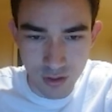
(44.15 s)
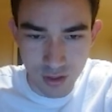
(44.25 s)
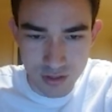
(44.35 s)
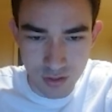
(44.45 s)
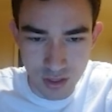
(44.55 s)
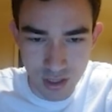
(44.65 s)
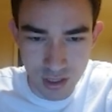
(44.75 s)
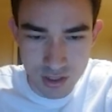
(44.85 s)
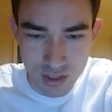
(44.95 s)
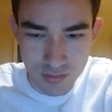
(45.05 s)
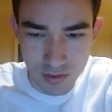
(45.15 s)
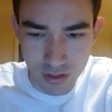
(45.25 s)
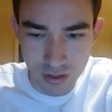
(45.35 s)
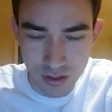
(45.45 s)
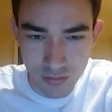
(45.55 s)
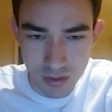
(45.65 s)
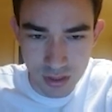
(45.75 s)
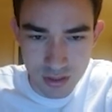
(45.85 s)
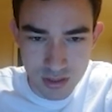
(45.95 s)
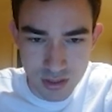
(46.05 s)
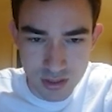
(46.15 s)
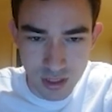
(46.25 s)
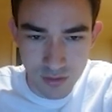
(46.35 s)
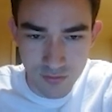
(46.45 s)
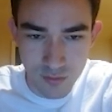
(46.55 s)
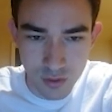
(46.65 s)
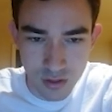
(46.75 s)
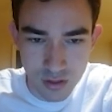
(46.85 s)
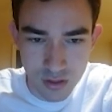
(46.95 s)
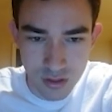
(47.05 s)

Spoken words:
Okay, so he has just blundered a piece. It's now a fork.